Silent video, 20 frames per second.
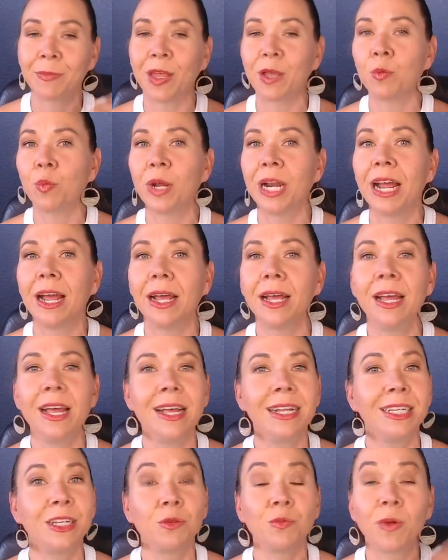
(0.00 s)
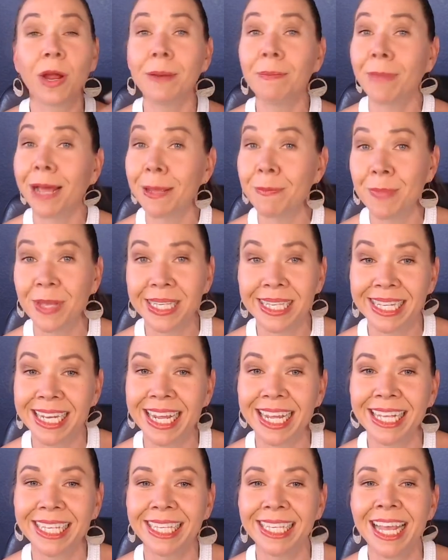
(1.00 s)
like what, to run my
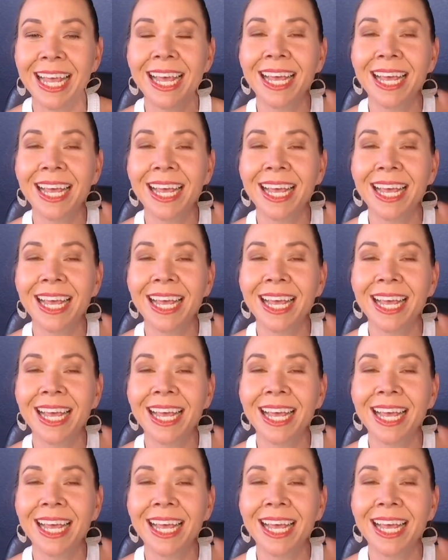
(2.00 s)
business.